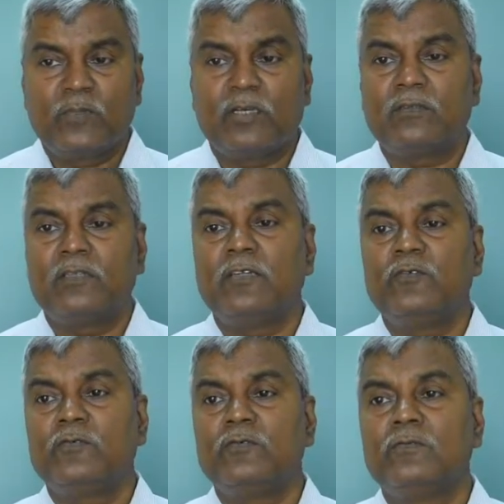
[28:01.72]
and then
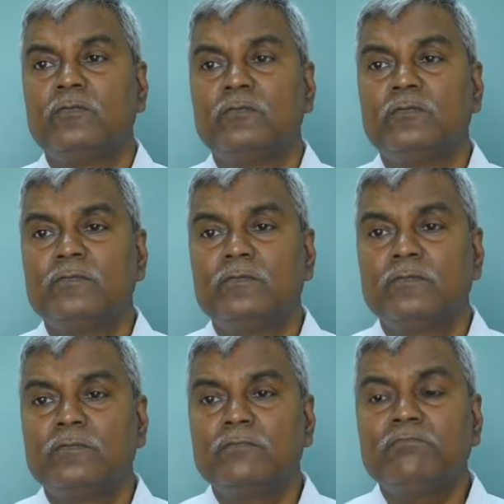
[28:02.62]
you
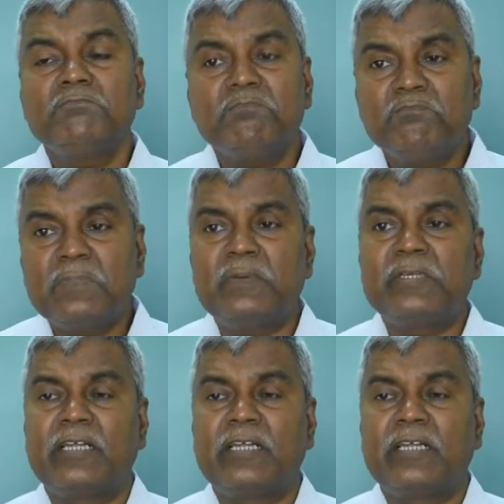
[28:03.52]
maybe